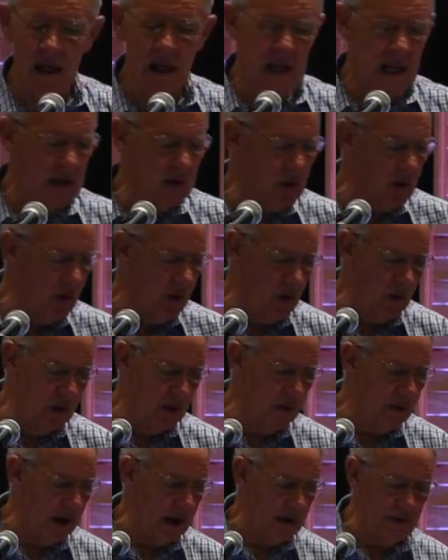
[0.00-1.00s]
he does all
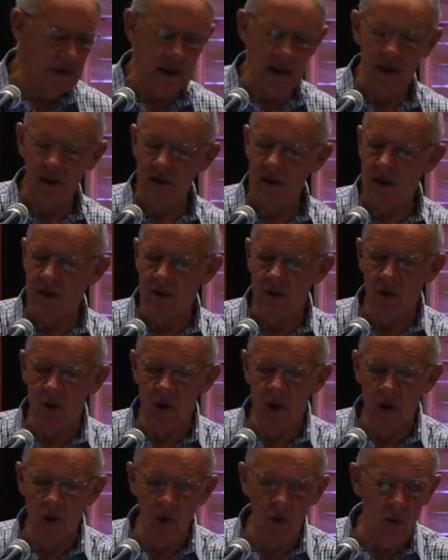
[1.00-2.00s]
the right things. He,
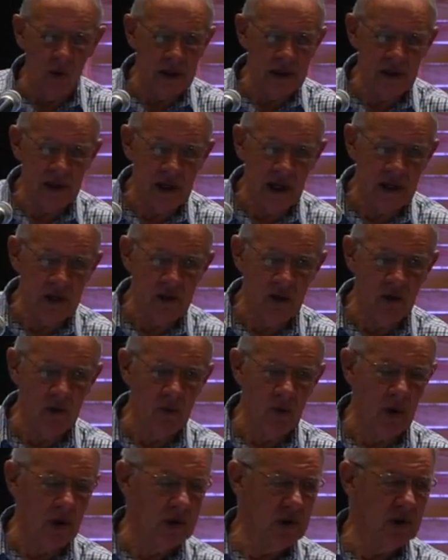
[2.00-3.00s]
he always stays on
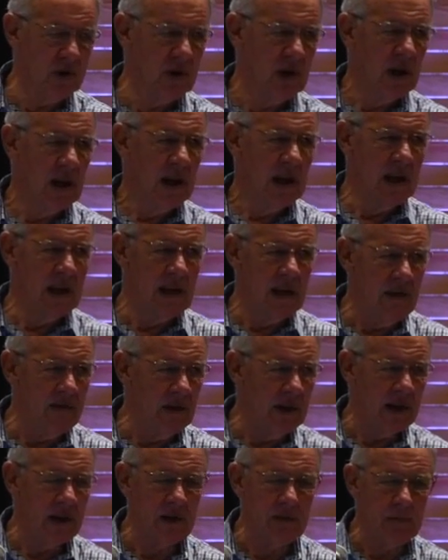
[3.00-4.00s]
watch. He
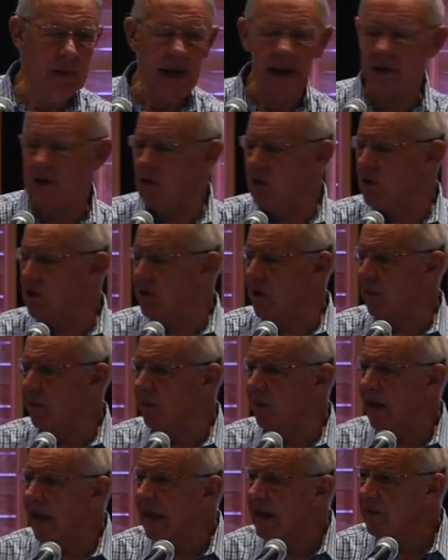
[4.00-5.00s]
never gets back to ship
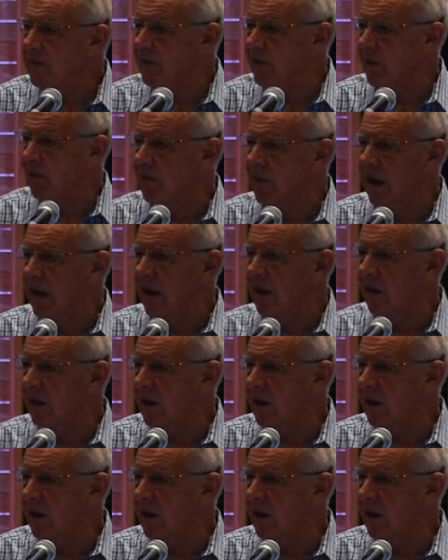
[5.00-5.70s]
late from uh,